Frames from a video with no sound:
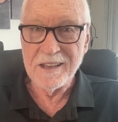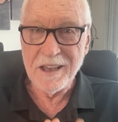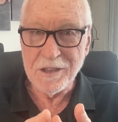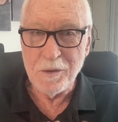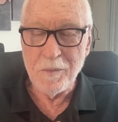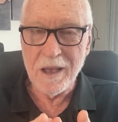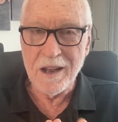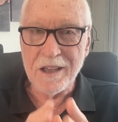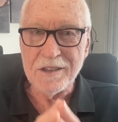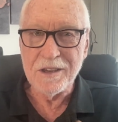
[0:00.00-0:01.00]
And you may
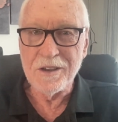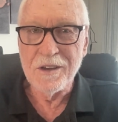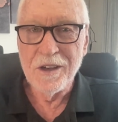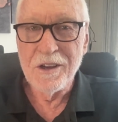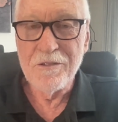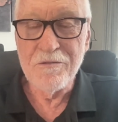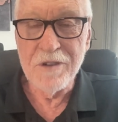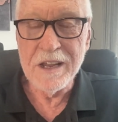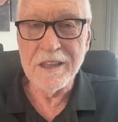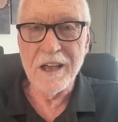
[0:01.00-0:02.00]
like to
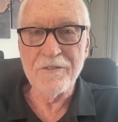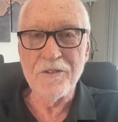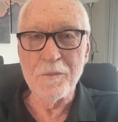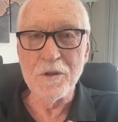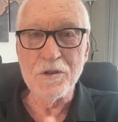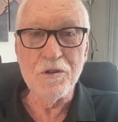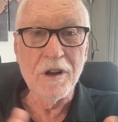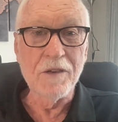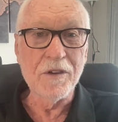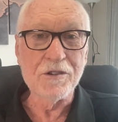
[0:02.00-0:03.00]
read that from the New
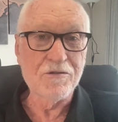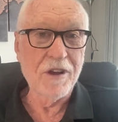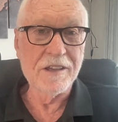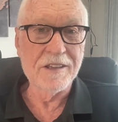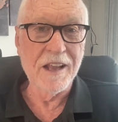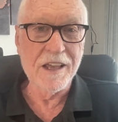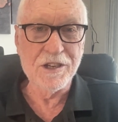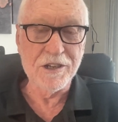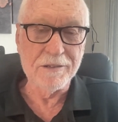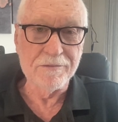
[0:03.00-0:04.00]
Living
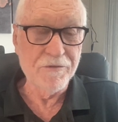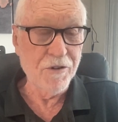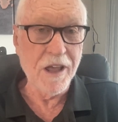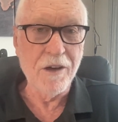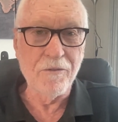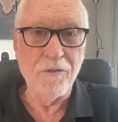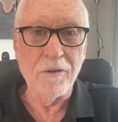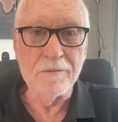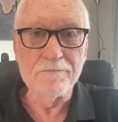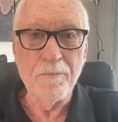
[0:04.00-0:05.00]
Translation. Very
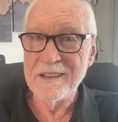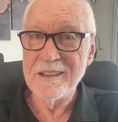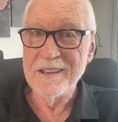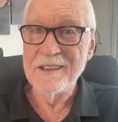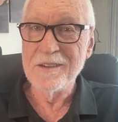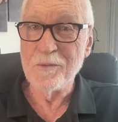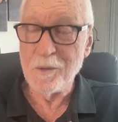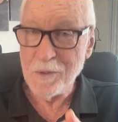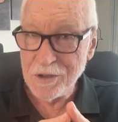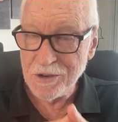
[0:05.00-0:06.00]
helpful.
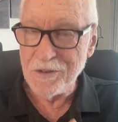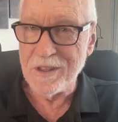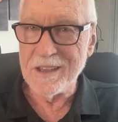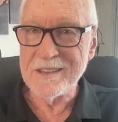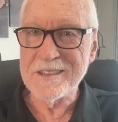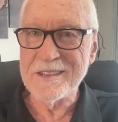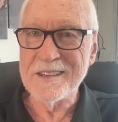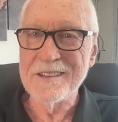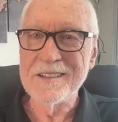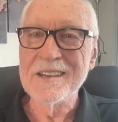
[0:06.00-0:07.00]
When we do this,
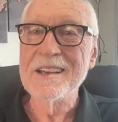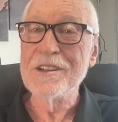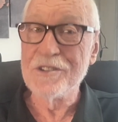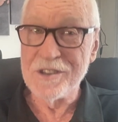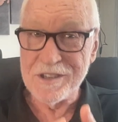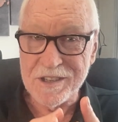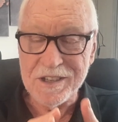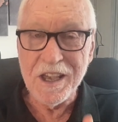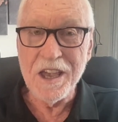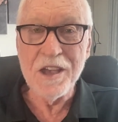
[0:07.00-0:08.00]
to
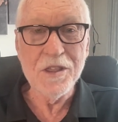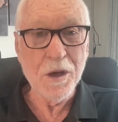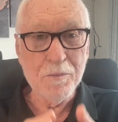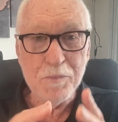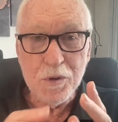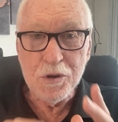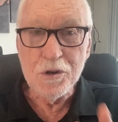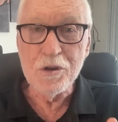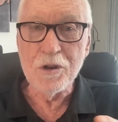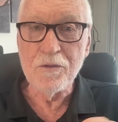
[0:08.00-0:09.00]
see the
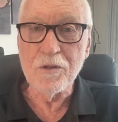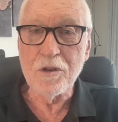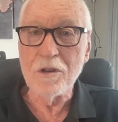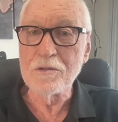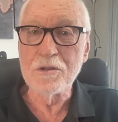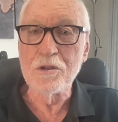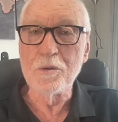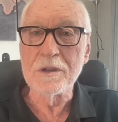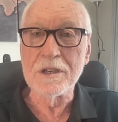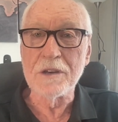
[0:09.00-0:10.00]
beautiful
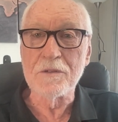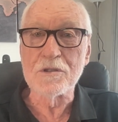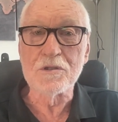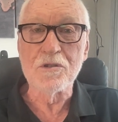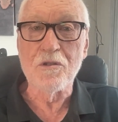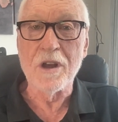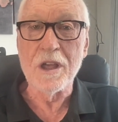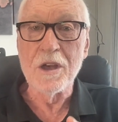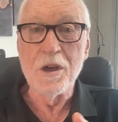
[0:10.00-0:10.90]
continuity of the story